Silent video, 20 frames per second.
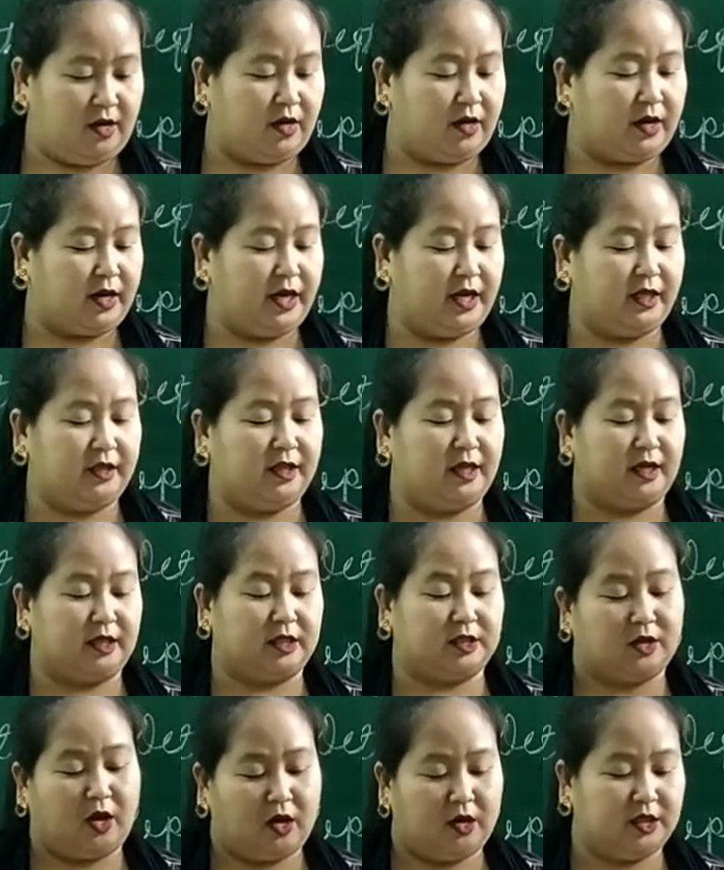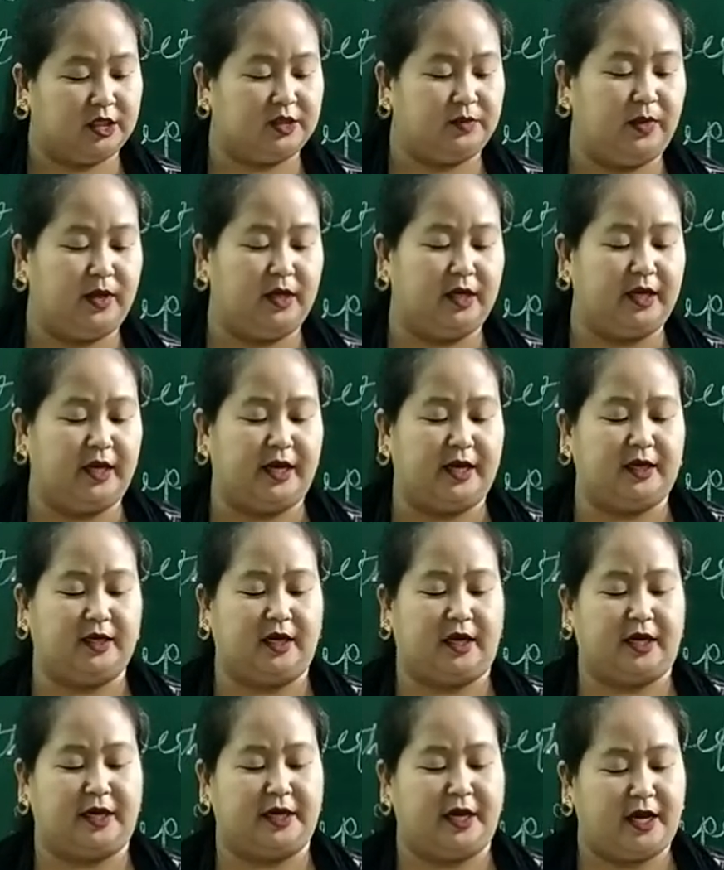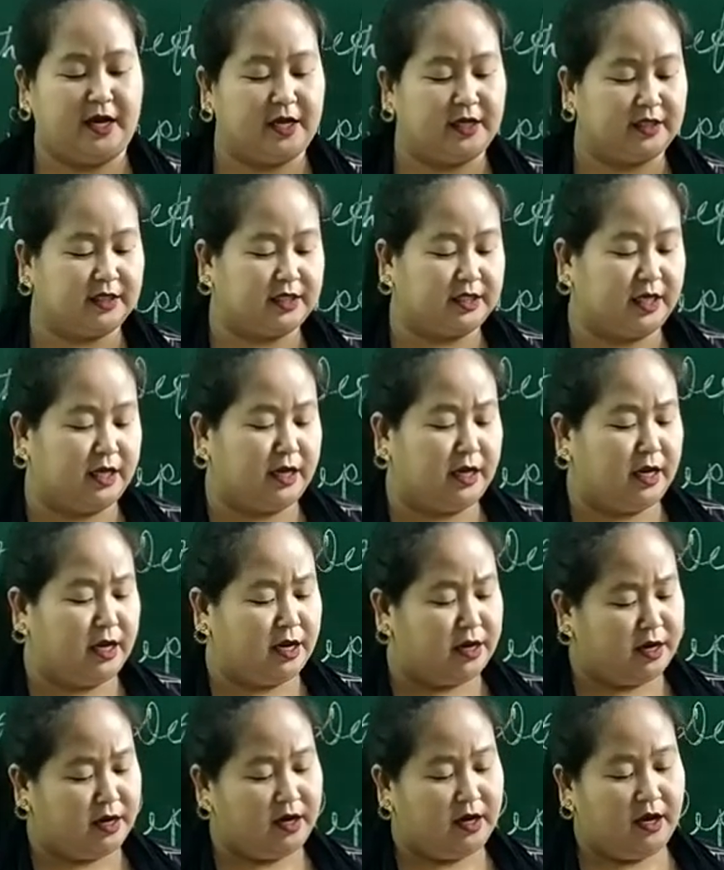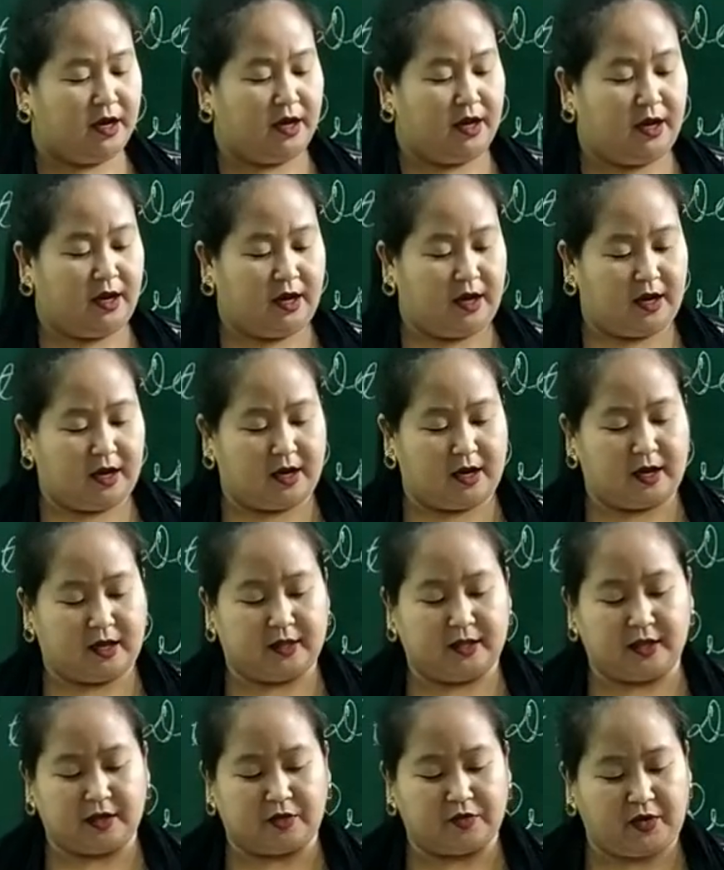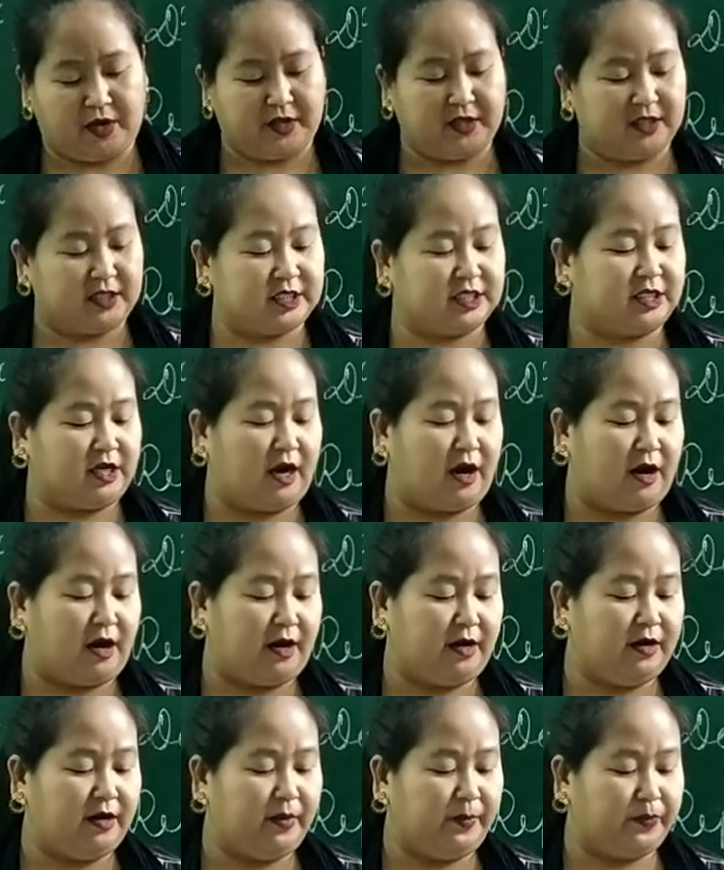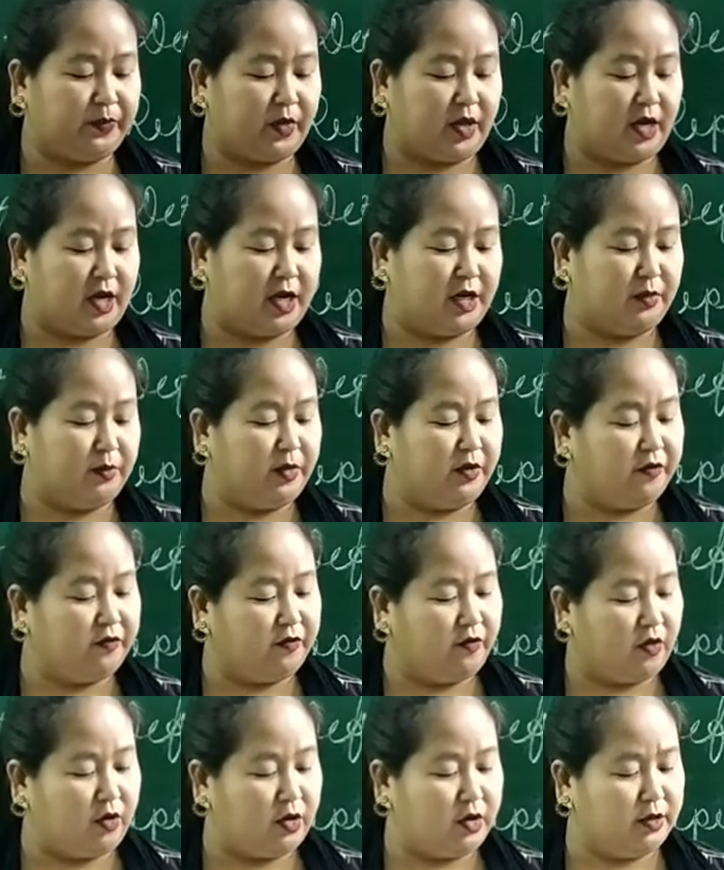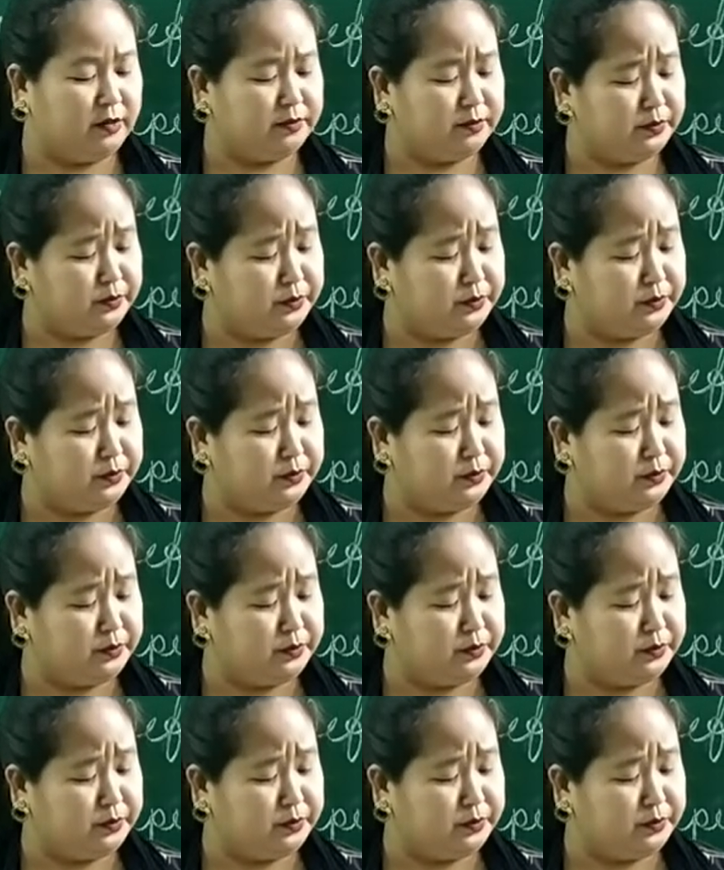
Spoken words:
Okay, the tallest building, the youngest singer, the star and before